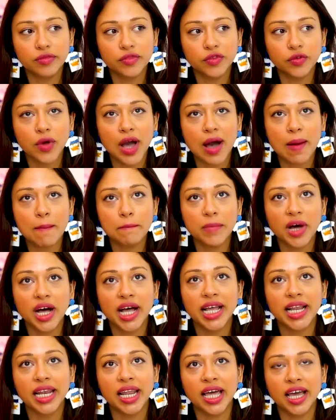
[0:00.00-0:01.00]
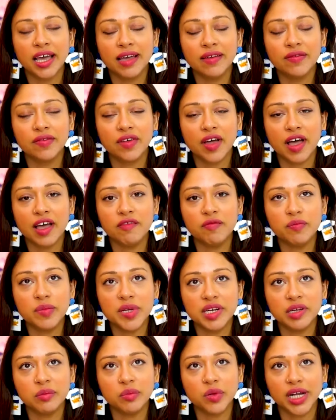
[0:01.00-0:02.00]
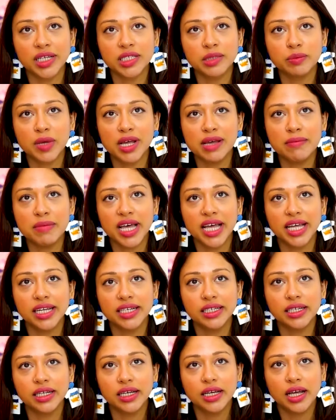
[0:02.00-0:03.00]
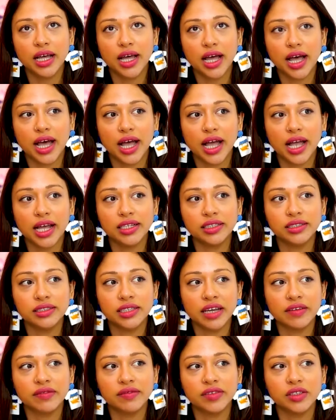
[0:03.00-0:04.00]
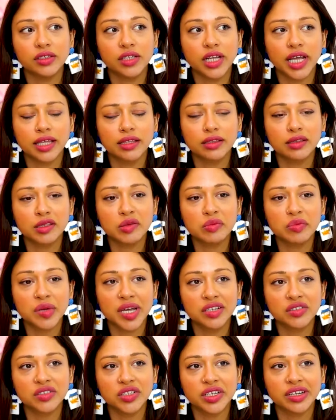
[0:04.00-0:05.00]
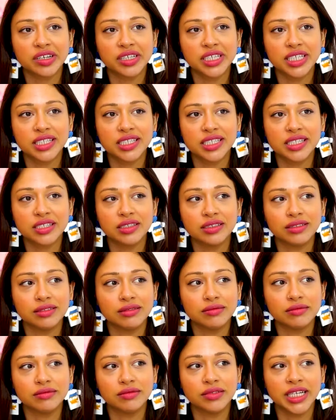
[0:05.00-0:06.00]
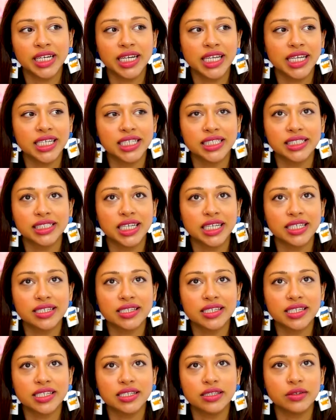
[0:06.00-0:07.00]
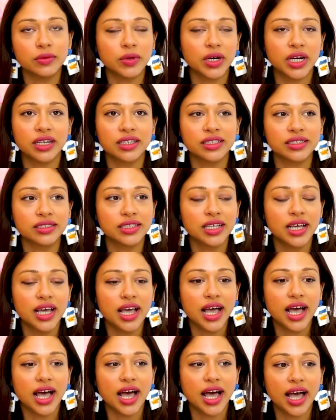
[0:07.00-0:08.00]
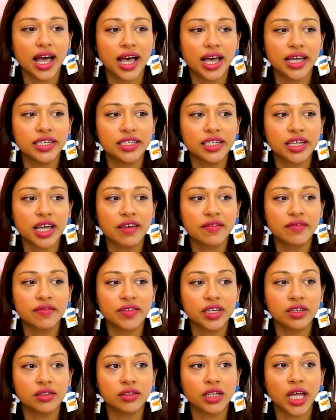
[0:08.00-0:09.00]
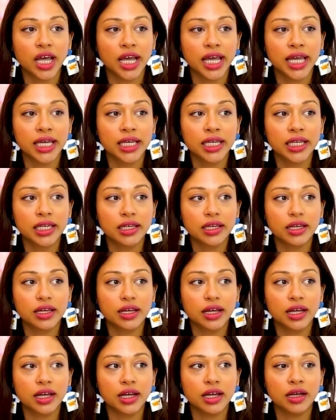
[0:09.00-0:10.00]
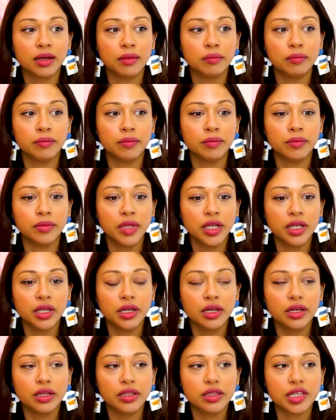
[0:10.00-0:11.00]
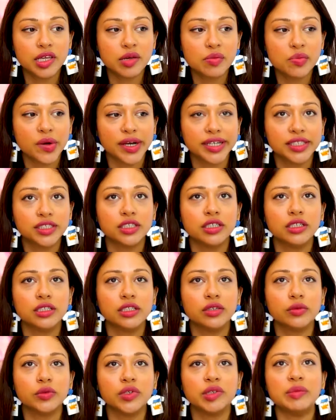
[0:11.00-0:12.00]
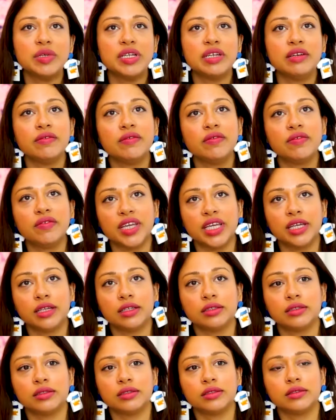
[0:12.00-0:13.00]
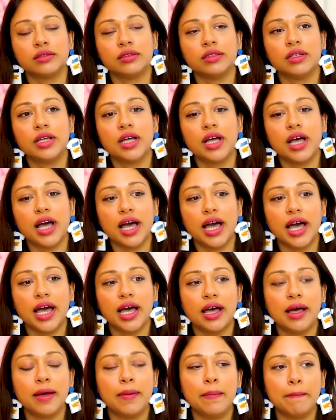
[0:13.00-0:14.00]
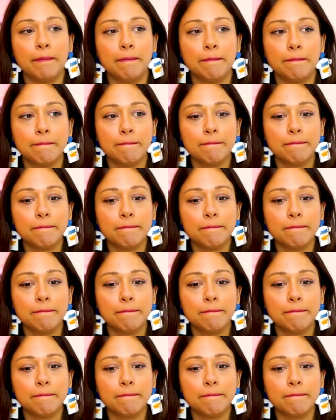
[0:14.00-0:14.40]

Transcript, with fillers: Throughout my life I've been oppressed by men and I feel like the patriarchy still really exists in the world and I feel like um, the oppression that women feel um,